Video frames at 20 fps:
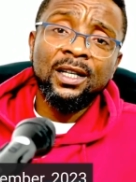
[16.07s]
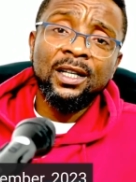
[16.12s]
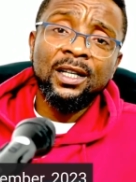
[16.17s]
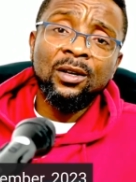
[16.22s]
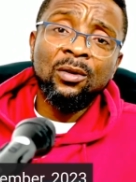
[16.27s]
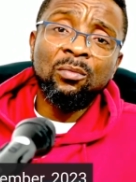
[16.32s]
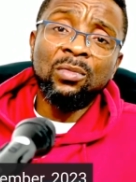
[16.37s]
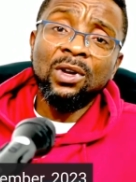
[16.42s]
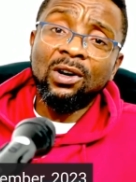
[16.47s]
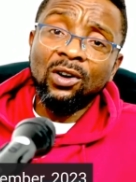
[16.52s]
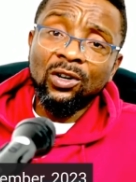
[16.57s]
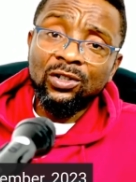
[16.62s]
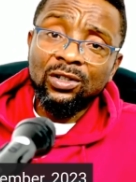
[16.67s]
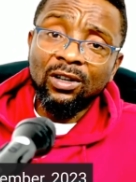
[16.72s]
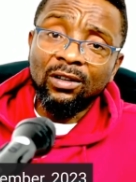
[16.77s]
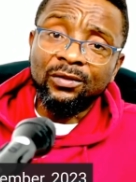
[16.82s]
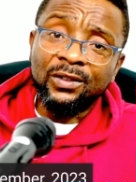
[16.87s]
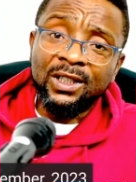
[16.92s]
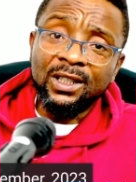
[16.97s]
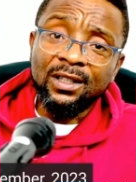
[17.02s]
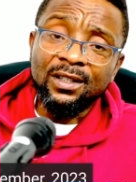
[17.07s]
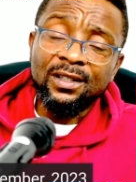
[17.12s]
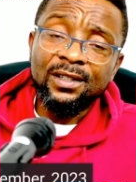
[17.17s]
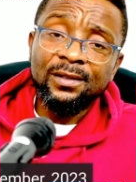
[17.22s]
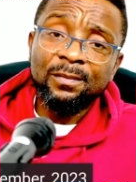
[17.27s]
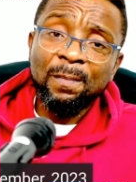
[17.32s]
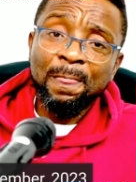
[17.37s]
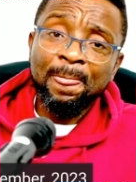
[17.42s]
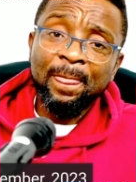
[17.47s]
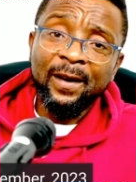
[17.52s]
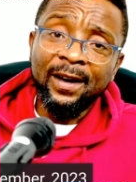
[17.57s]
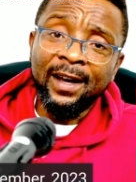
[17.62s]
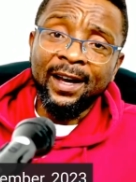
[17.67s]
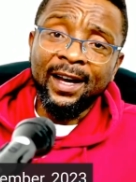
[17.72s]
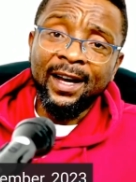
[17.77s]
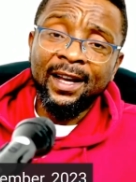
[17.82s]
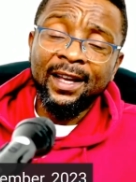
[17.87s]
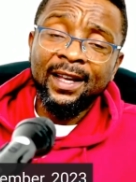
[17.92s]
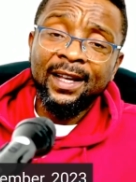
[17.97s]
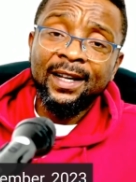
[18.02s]
Because of this,
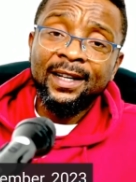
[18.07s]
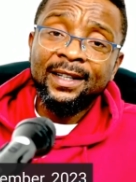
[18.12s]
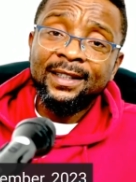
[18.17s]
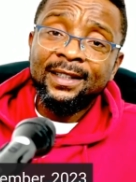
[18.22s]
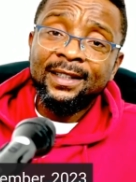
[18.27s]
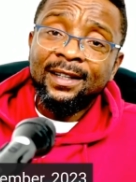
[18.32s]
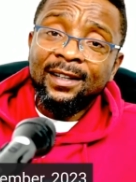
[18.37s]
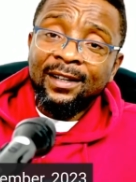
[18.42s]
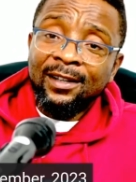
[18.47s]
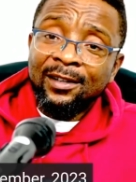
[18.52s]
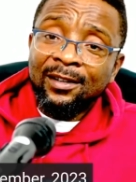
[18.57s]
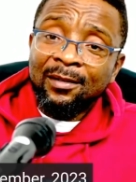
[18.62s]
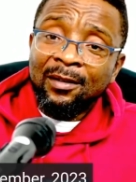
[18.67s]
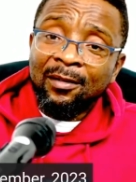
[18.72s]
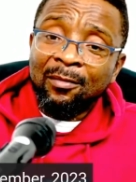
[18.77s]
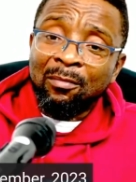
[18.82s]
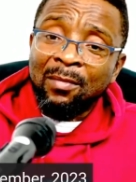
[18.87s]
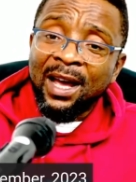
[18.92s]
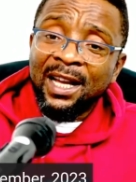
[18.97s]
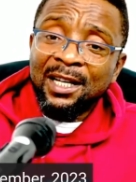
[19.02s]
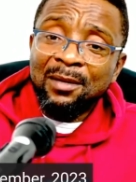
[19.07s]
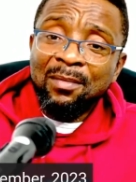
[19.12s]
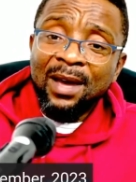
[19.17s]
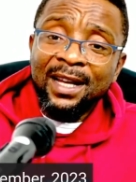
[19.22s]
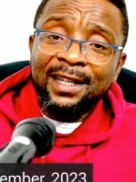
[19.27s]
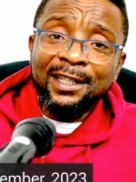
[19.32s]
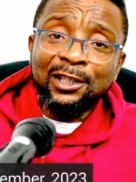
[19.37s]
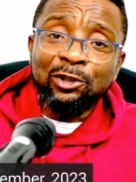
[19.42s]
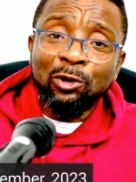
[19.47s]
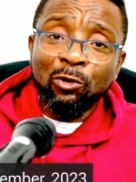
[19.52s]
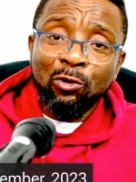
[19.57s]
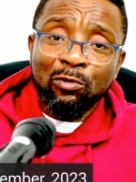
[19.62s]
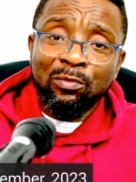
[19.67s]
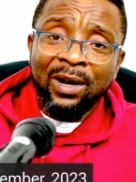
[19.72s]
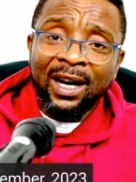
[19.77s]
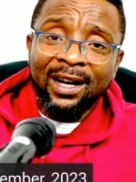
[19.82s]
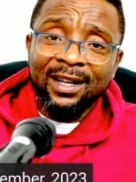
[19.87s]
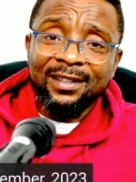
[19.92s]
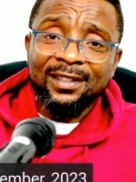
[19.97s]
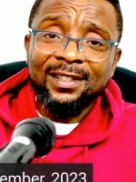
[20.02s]
many, many
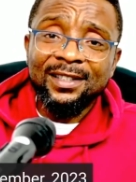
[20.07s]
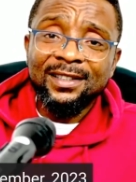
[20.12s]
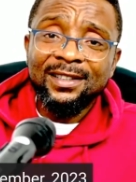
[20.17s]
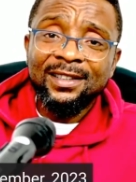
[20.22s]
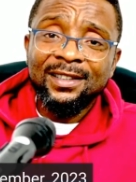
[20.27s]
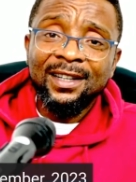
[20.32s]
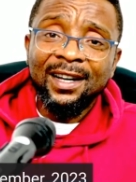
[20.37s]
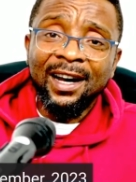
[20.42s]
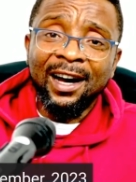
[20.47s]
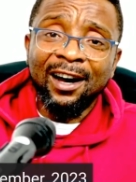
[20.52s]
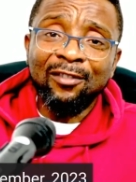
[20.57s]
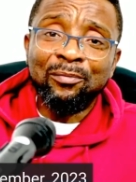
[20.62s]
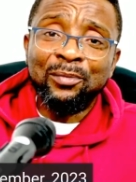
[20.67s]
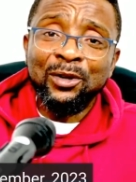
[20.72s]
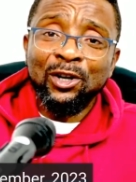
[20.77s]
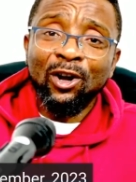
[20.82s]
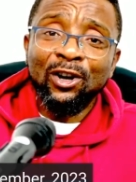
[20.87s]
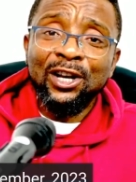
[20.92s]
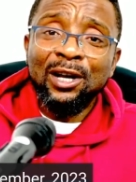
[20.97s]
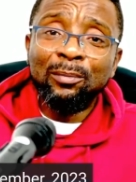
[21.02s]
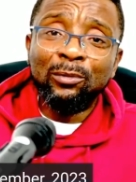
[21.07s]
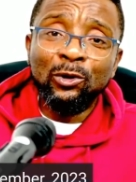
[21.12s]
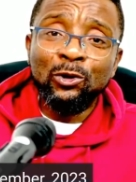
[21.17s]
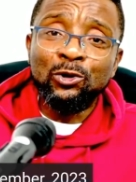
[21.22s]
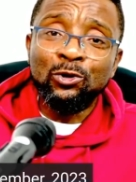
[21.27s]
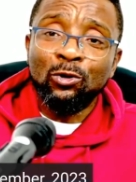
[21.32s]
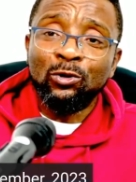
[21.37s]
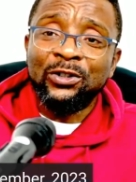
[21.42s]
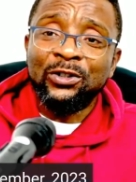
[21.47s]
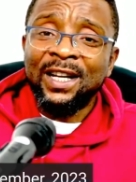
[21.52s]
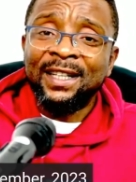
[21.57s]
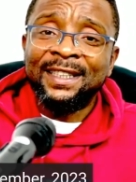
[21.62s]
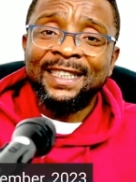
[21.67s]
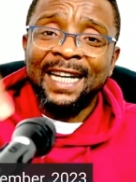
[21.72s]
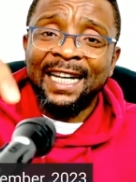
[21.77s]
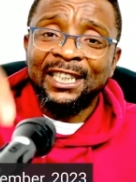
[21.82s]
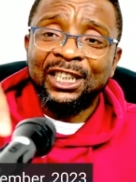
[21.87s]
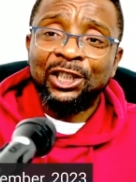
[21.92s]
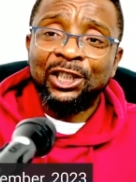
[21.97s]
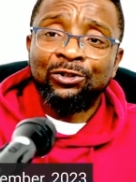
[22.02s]
Yorubas have been unable to take their
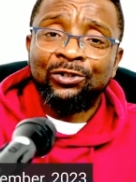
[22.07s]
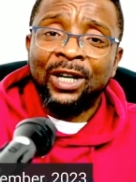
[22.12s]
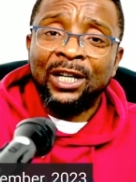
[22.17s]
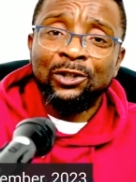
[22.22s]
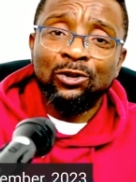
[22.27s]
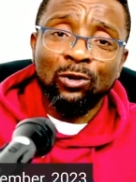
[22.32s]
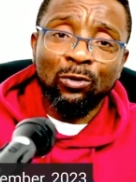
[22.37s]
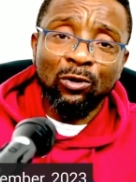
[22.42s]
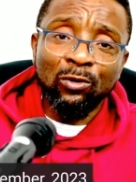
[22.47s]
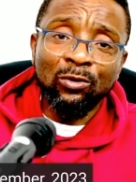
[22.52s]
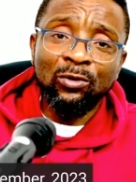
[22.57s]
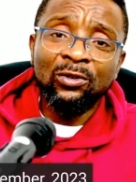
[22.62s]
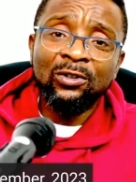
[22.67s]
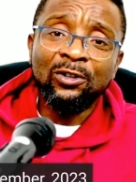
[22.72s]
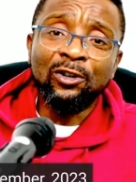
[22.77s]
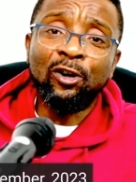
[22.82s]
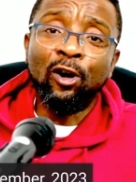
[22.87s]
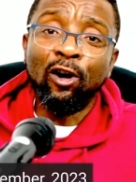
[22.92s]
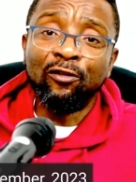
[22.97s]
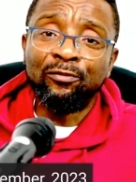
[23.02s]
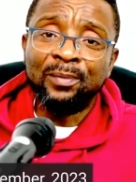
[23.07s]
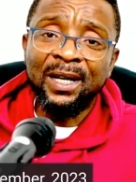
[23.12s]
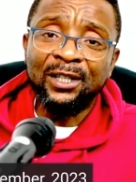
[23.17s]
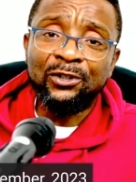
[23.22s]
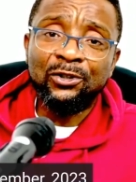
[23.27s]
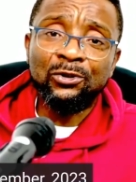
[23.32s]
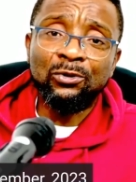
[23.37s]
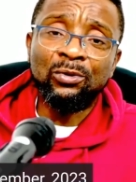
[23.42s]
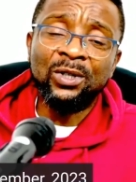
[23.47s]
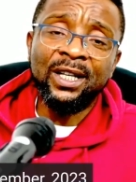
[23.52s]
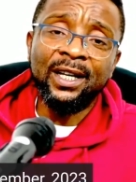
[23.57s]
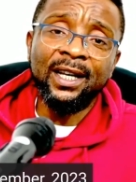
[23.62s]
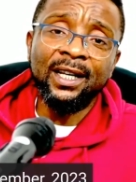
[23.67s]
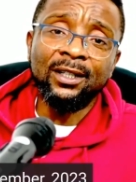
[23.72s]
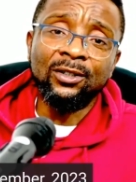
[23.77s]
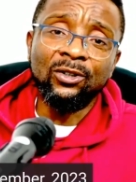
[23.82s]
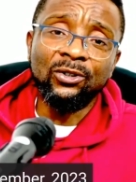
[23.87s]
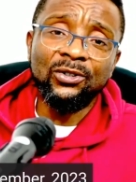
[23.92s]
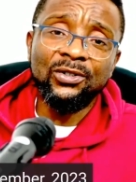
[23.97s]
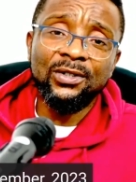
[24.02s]
children to government school in
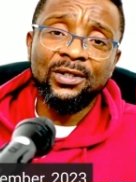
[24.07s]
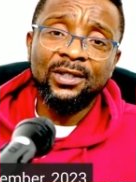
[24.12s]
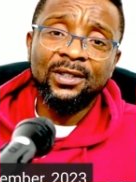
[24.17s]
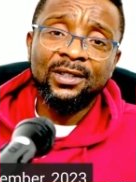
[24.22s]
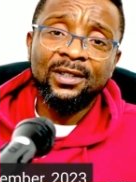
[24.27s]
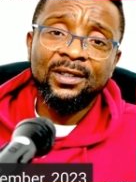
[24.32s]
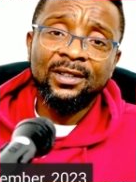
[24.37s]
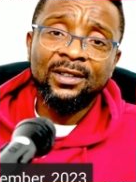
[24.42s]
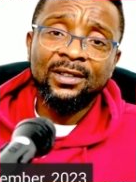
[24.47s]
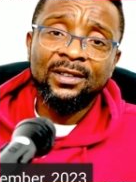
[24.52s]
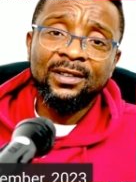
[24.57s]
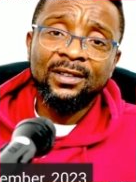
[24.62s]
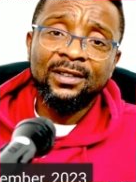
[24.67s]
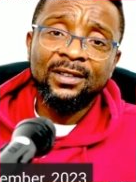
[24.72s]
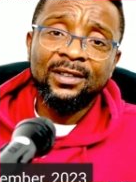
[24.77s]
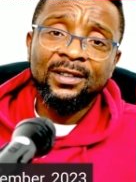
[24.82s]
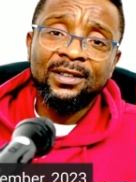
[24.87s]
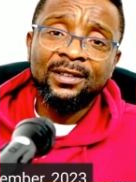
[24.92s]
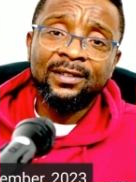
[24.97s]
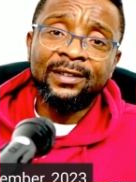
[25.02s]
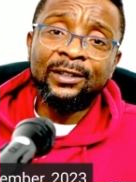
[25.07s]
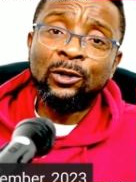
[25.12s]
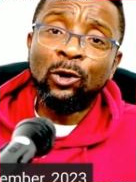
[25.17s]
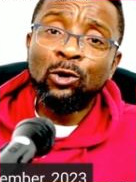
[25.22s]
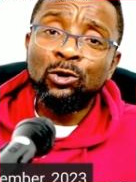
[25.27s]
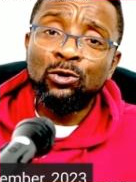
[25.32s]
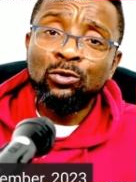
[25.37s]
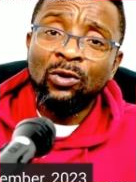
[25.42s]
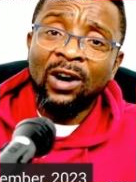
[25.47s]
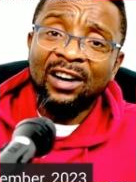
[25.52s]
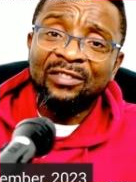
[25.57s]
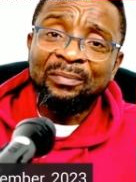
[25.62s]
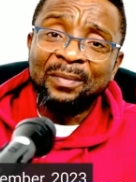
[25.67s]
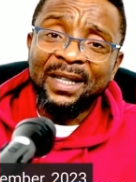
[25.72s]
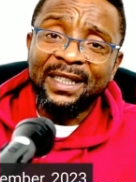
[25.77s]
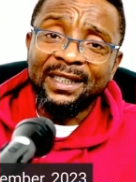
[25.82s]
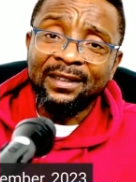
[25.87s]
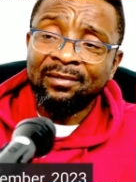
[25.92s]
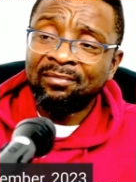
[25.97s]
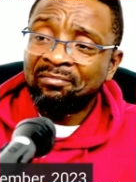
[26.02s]
Lagos. Those who have
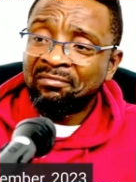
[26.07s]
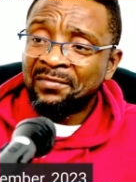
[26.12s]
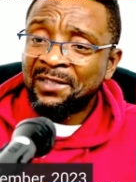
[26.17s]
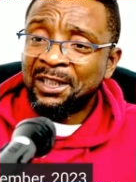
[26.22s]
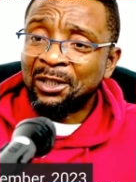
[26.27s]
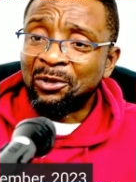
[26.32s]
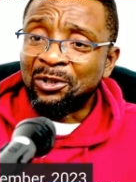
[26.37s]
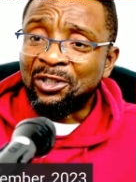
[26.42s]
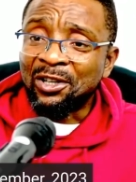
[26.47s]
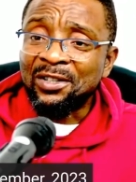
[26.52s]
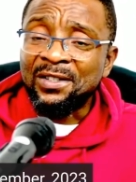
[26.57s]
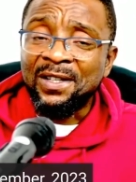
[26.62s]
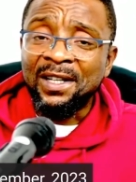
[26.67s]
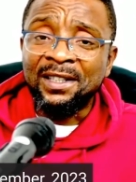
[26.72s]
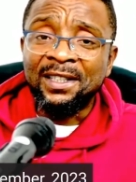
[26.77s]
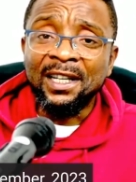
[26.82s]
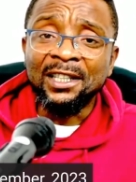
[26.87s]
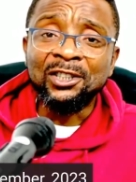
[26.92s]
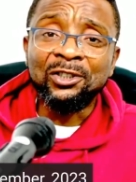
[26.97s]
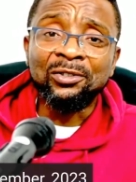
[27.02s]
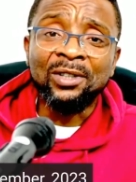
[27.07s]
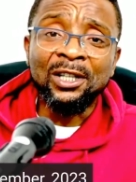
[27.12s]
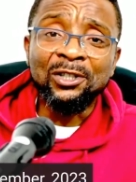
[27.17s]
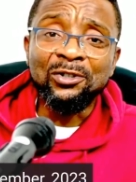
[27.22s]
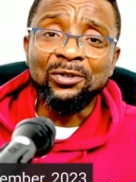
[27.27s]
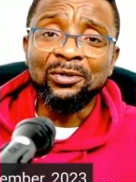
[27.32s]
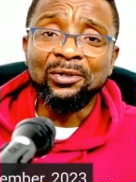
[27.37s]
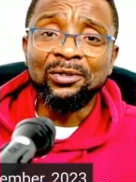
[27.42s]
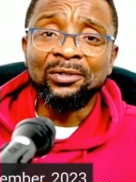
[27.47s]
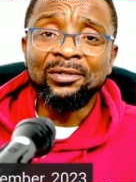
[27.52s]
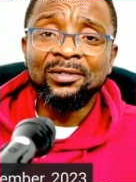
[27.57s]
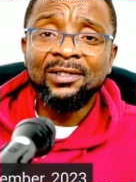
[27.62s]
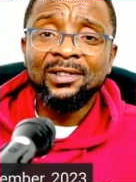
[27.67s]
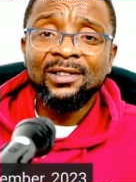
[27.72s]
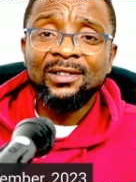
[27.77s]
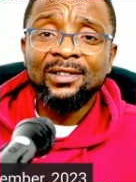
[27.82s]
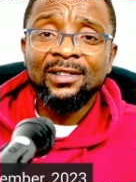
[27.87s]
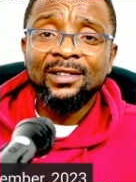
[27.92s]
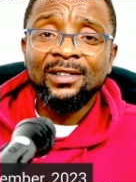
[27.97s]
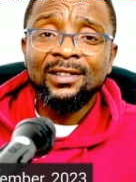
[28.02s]
money, they will just take their children to
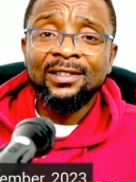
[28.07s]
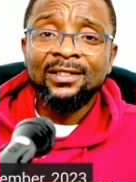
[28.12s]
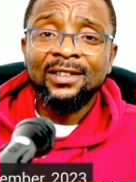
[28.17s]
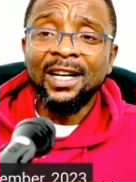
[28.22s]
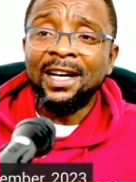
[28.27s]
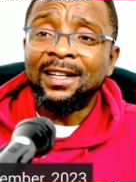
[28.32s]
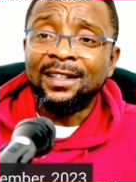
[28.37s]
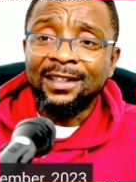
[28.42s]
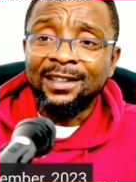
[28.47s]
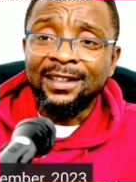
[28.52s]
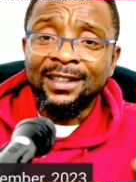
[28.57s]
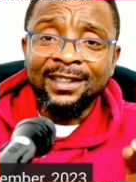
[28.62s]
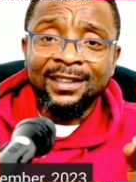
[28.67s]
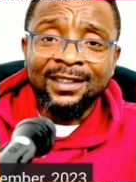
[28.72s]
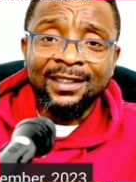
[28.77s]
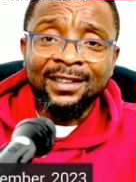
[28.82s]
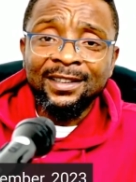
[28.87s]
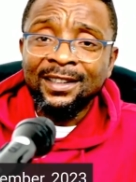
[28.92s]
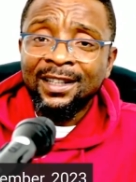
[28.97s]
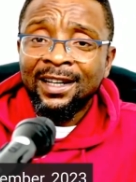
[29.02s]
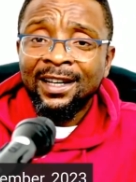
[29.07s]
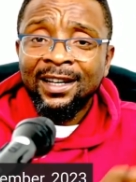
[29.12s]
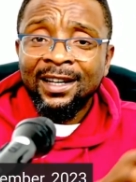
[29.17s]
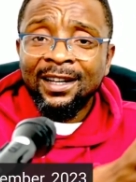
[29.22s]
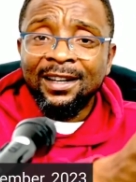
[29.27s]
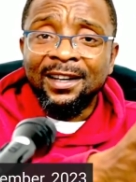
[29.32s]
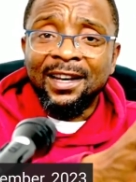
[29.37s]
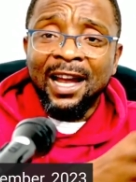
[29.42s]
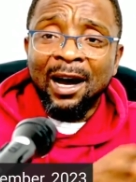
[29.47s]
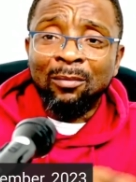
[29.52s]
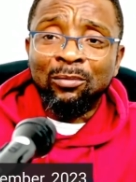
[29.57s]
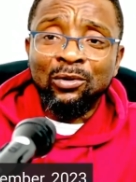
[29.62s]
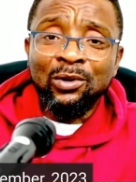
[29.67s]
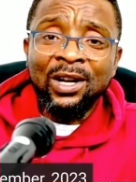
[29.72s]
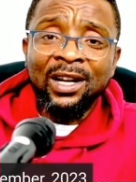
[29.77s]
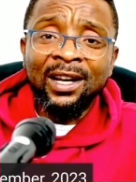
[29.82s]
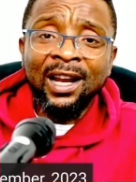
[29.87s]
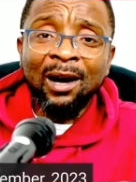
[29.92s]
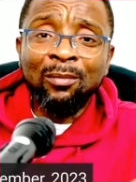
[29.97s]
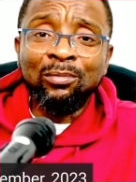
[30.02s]
any
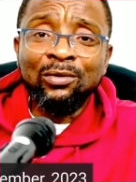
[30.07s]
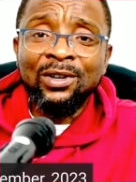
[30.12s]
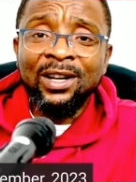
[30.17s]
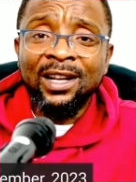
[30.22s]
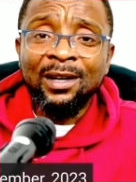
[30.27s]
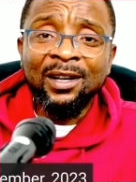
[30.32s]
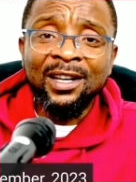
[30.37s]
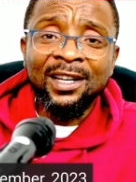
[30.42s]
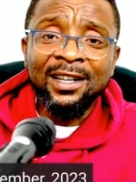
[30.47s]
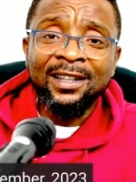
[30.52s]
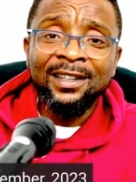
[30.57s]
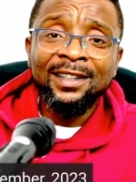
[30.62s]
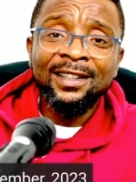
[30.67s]
labule,